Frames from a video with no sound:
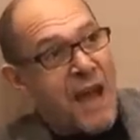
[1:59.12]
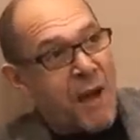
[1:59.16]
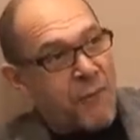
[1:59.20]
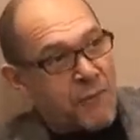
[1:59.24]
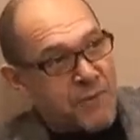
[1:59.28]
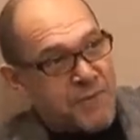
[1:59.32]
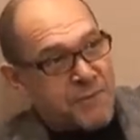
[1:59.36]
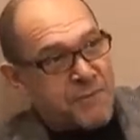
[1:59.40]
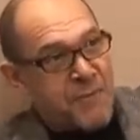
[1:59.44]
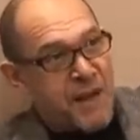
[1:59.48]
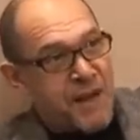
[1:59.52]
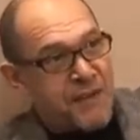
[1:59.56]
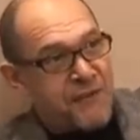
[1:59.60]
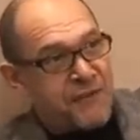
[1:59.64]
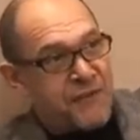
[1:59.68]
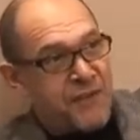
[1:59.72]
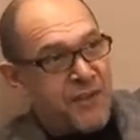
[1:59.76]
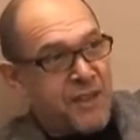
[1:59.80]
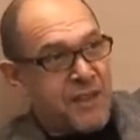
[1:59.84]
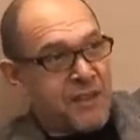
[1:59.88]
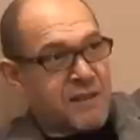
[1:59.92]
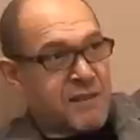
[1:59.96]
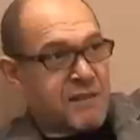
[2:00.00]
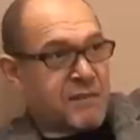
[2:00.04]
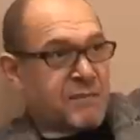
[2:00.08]
So that was my
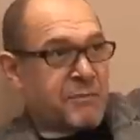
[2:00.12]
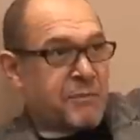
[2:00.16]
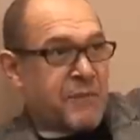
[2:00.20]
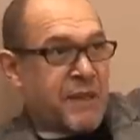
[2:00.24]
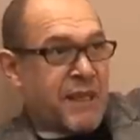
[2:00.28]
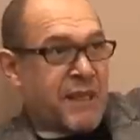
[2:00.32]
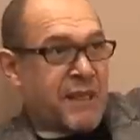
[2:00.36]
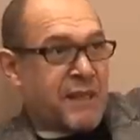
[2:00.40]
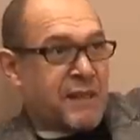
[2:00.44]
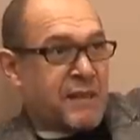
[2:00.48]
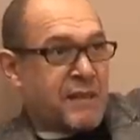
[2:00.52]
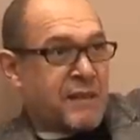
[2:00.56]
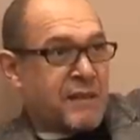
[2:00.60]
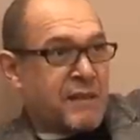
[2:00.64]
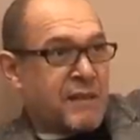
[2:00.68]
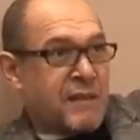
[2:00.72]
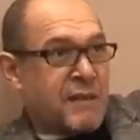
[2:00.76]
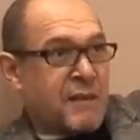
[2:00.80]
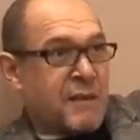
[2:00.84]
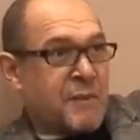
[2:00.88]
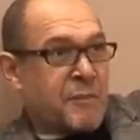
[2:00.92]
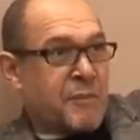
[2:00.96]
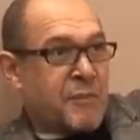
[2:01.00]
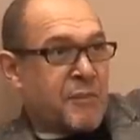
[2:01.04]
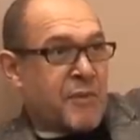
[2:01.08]
first big
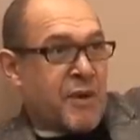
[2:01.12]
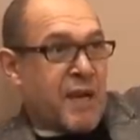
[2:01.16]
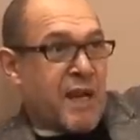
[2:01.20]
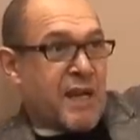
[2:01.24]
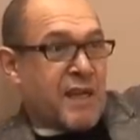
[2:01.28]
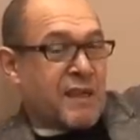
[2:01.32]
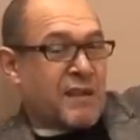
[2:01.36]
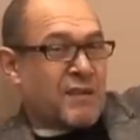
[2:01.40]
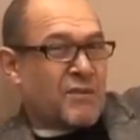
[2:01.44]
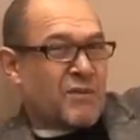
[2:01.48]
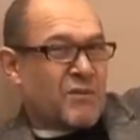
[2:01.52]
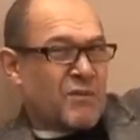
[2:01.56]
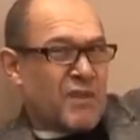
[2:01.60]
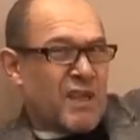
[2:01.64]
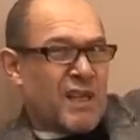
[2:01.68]
break,